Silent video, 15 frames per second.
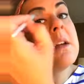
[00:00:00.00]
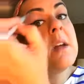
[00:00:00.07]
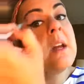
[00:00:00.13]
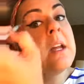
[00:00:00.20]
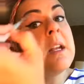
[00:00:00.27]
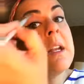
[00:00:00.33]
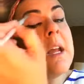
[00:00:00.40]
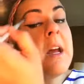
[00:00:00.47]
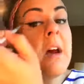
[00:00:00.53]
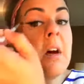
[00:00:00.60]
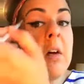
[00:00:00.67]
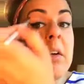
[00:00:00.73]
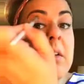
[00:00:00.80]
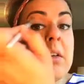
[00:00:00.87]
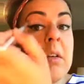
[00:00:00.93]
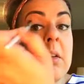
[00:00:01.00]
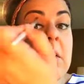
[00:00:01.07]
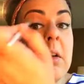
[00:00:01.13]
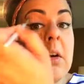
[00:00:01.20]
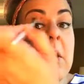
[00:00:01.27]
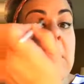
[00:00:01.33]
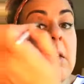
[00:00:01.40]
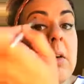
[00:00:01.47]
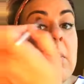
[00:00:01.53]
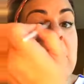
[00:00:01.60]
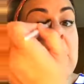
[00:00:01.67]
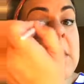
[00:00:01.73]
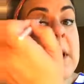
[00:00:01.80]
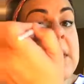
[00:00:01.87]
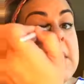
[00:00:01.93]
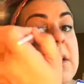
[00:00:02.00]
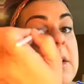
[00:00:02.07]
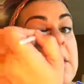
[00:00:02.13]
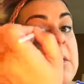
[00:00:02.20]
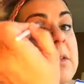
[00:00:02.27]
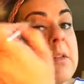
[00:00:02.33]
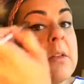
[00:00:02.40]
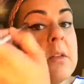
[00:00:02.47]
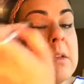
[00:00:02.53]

And now what I do,